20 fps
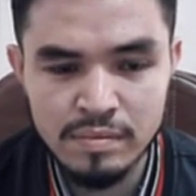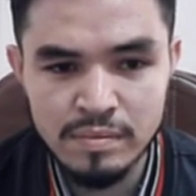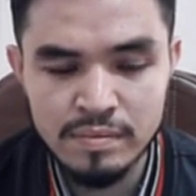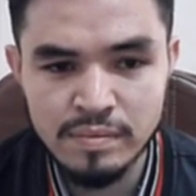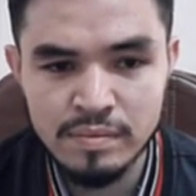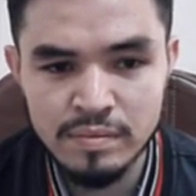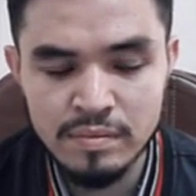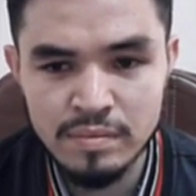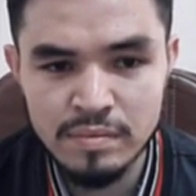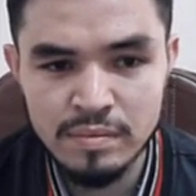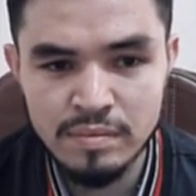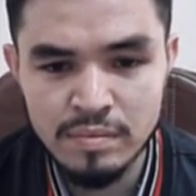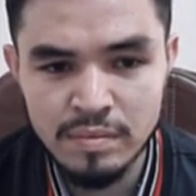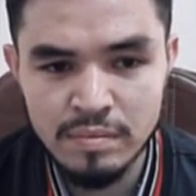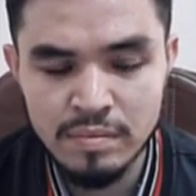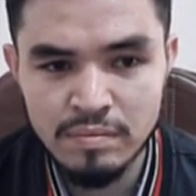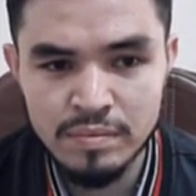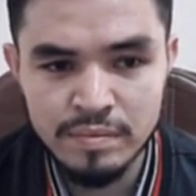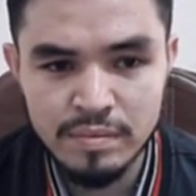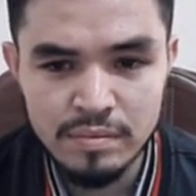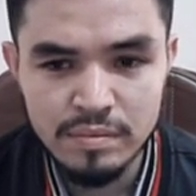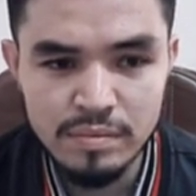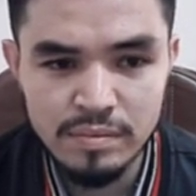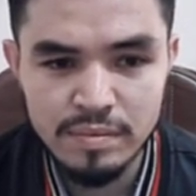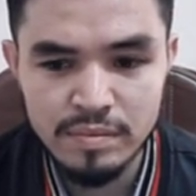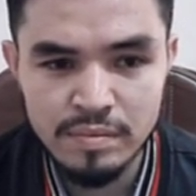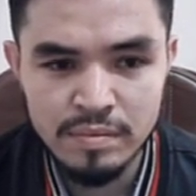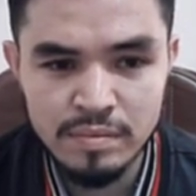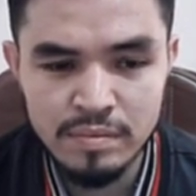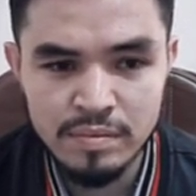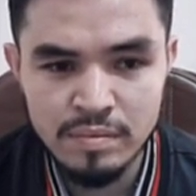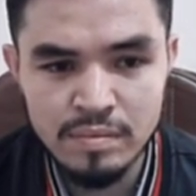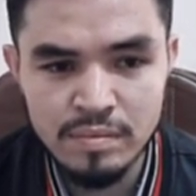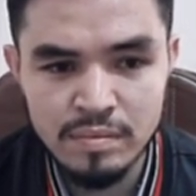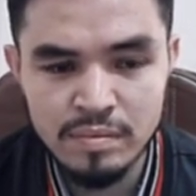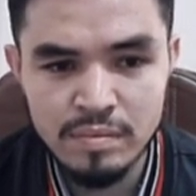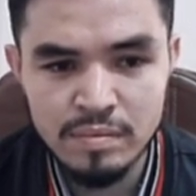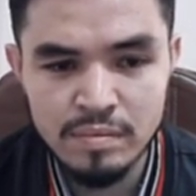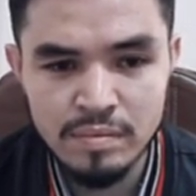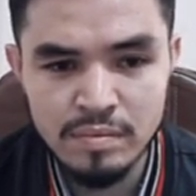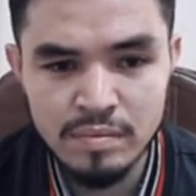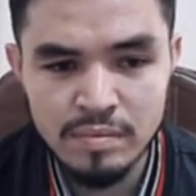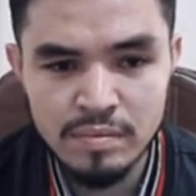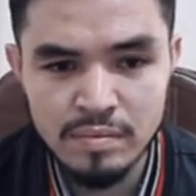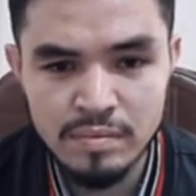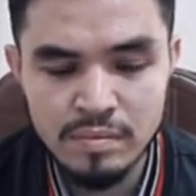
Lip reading: [no speech]